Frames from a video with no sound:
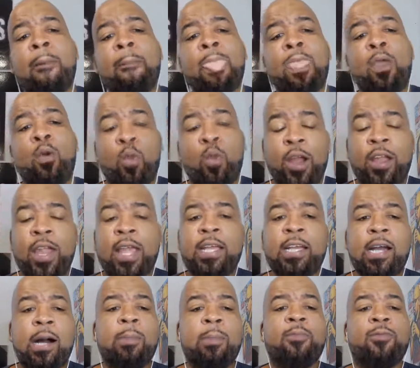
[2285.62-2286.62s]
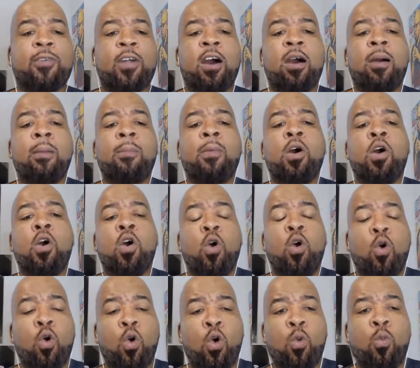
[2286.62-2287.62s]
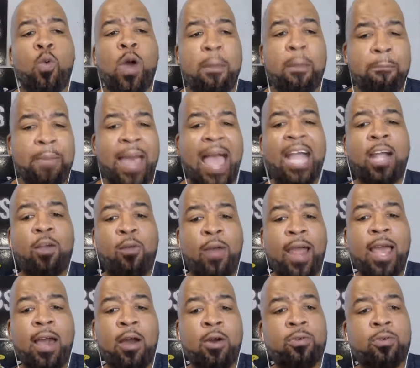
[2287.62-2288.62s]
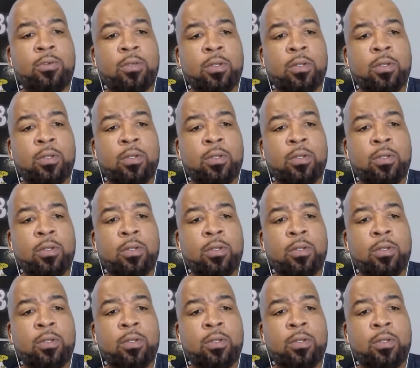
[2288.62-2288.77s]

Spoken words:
where they come from or what background